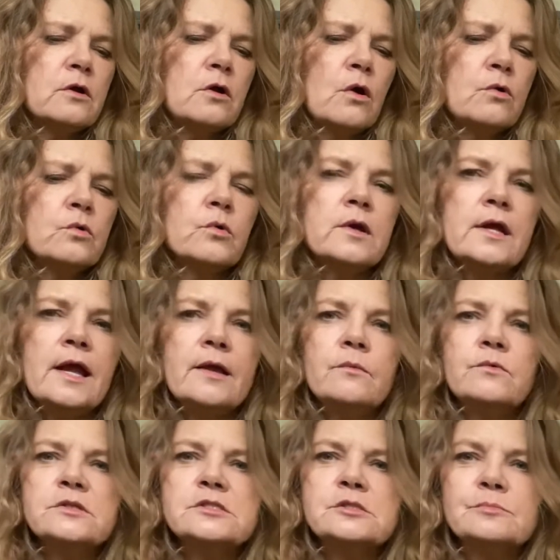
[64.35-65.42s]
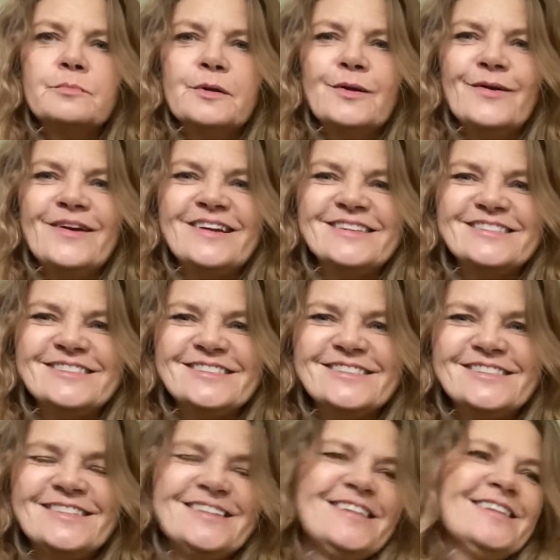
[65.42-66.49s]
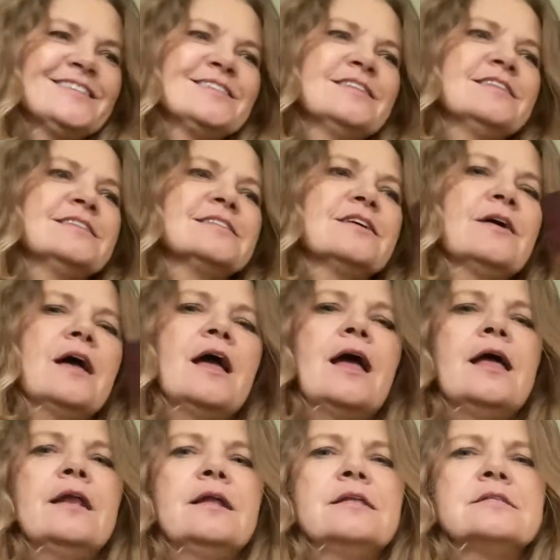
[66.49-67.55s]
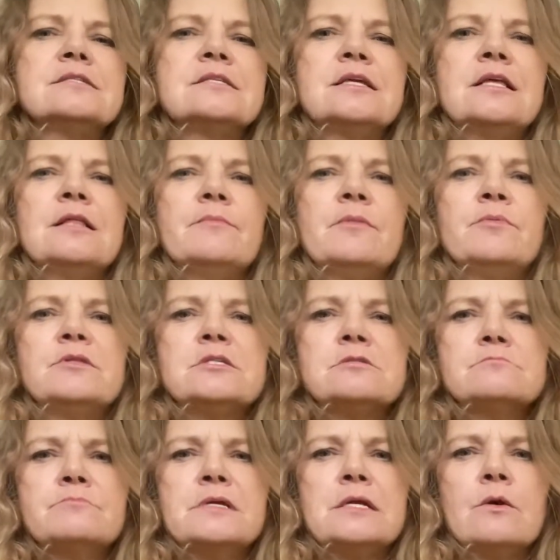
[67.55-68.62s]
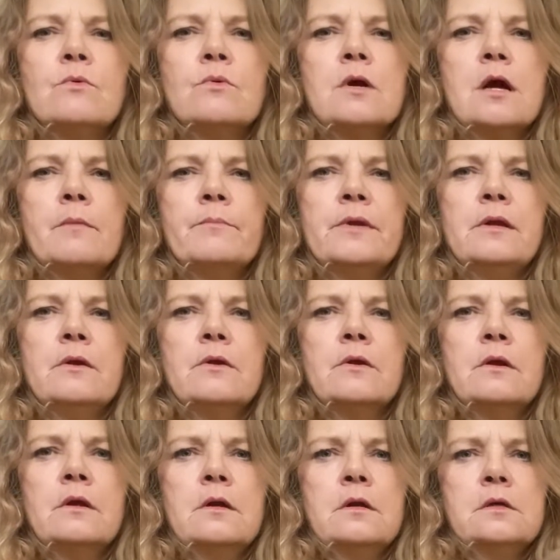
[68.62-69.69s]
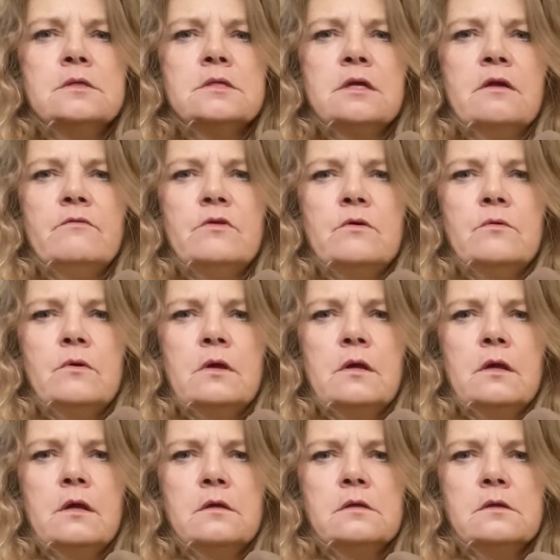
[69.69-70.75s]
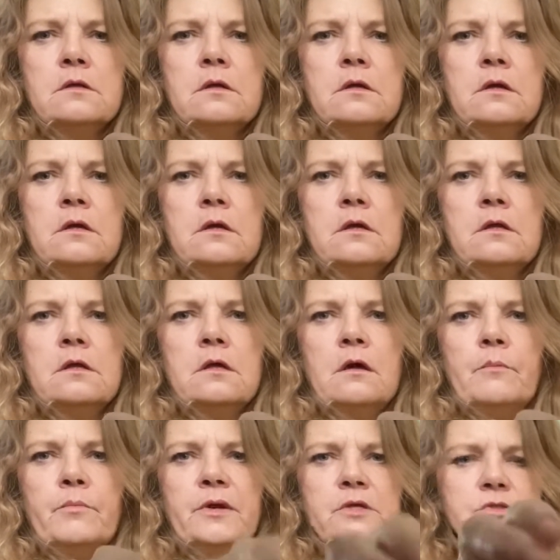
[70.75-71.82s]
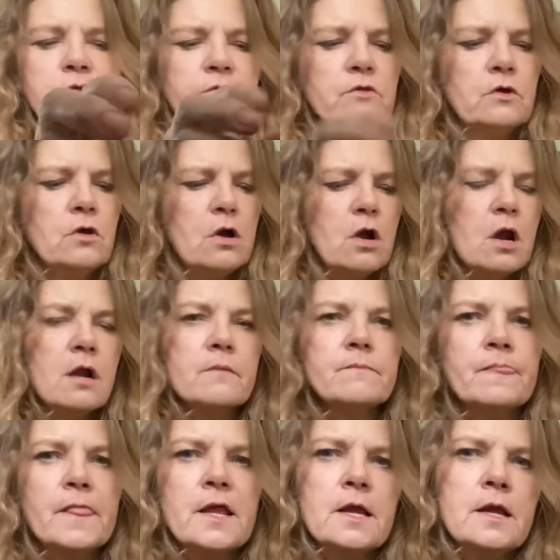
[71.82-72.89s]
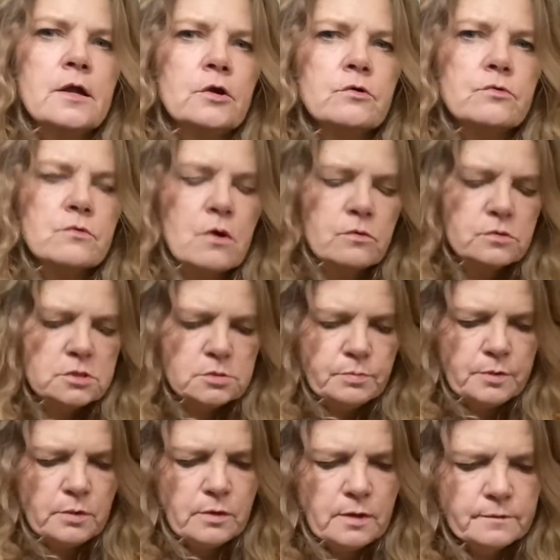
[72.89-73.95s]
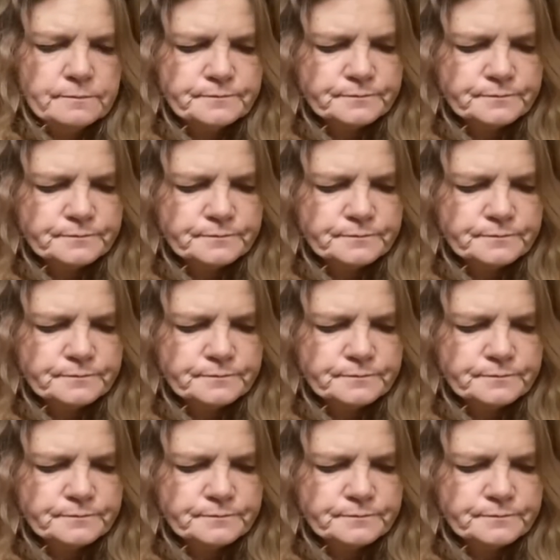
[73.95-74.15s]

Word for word: co-create with spirits. So let's go ahead and put this big old cup here. Give you a picture of the card. Crow Spirit.